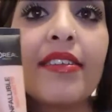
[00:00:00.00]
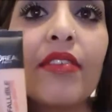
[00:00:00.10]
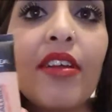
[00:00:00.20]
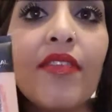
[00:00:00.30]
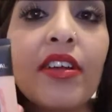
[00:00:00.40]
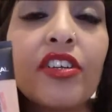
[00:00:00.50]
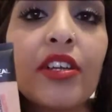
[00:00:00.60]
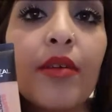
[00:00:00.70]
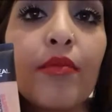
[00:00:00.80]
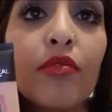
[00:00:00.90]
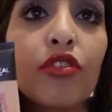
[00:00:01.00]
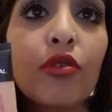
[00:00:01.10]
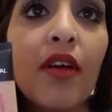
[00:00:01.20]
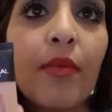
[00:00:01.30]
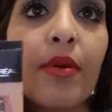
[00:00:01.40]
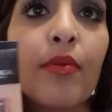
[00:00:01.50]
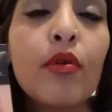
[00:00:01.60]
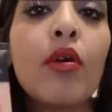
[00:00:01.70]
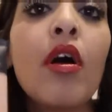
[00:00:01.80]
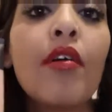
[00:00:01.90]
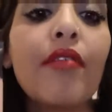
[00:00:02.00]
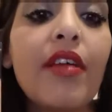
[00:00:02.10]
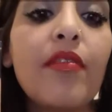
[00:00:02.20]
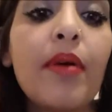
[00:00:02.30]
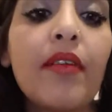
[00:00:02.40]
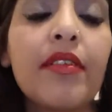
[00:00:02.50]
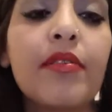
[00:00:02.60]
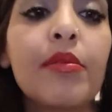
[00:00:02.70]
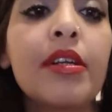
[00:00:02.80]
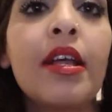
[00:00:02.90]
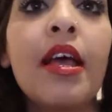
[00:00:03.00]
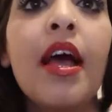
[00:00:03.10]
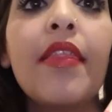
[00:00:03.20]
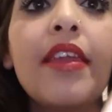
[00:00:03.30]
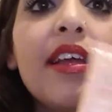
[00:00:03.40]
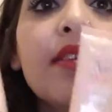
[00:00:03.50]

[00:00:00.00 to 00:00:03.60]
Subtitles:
It's a great foundation. I'm sure other people rave about this one. The